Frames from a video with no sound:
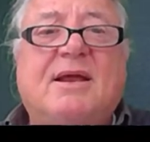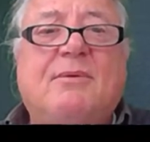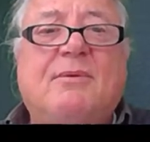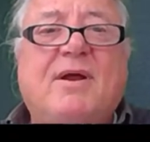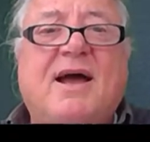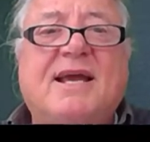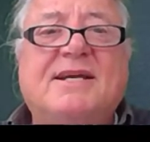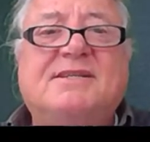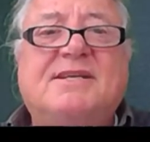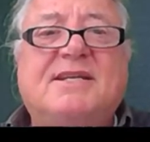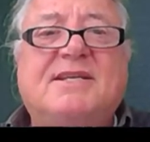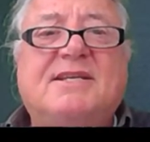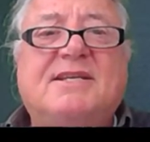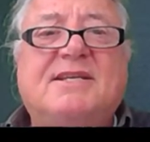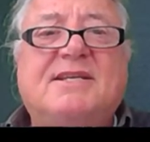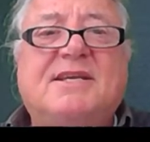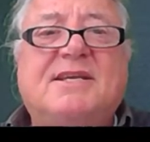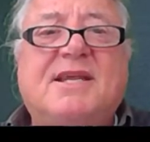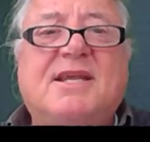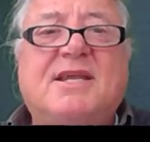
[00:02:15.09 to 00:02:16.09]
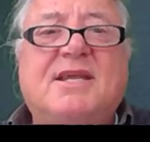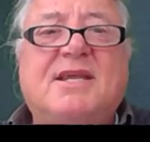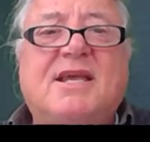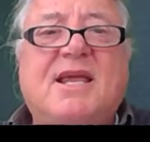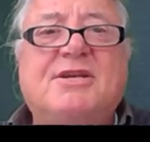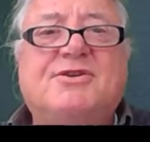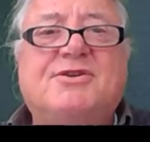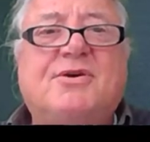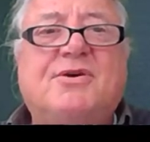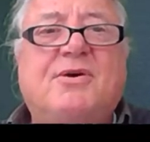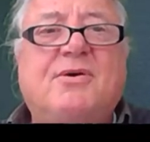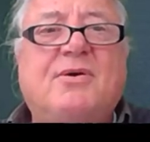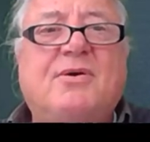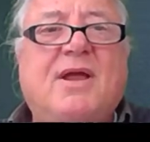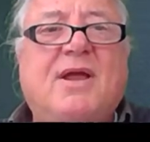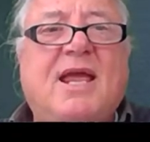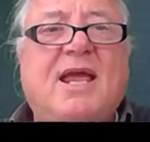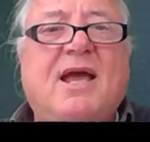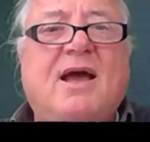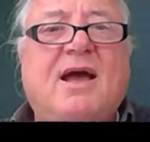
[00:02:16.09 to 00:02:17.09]
When I actually did the image through
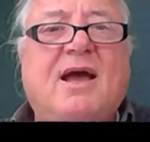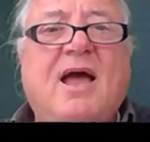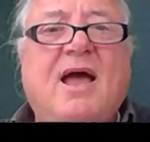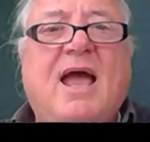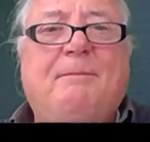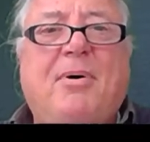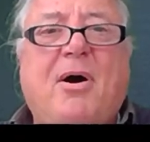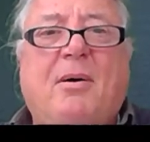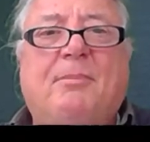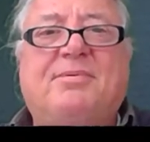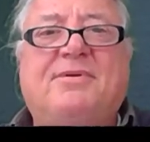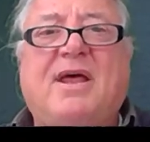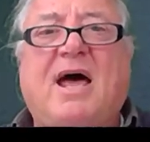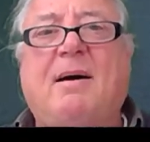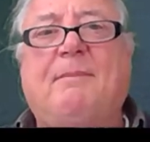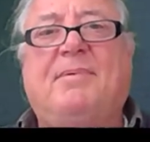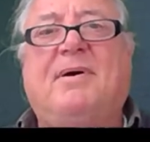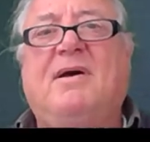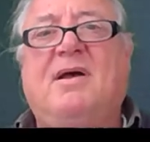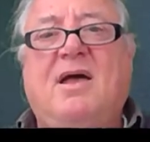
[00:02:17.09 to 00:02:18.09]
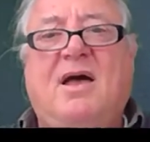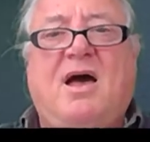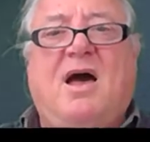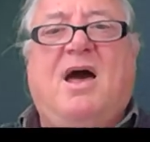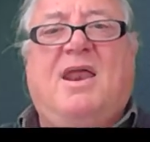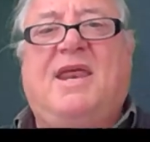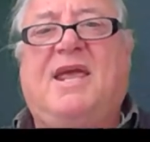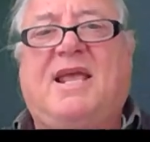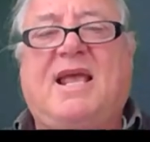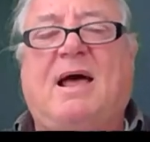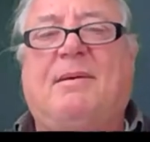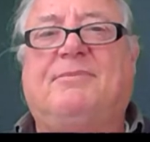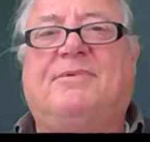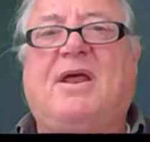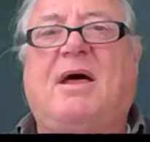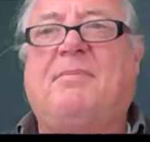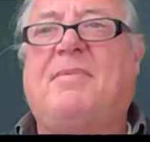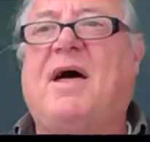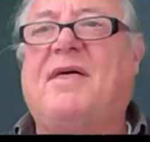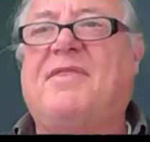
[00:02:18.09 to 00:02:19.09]
here, it pops up and it comes up.